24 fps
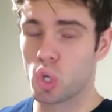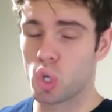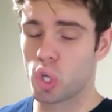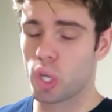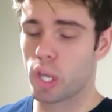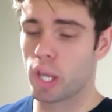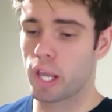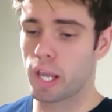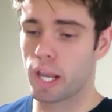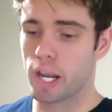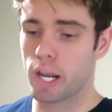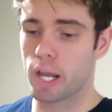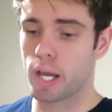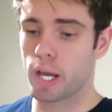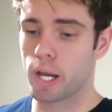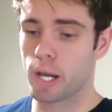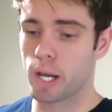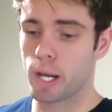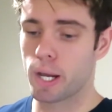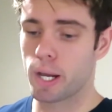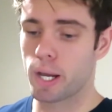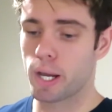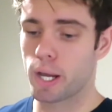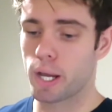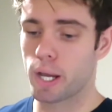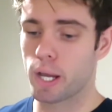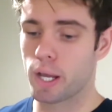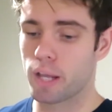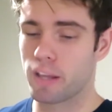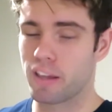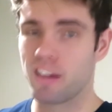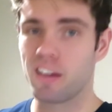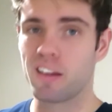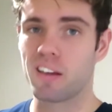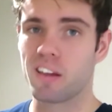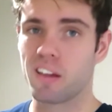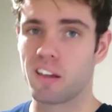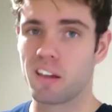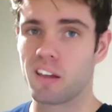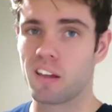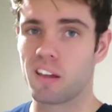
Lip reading: And yeah,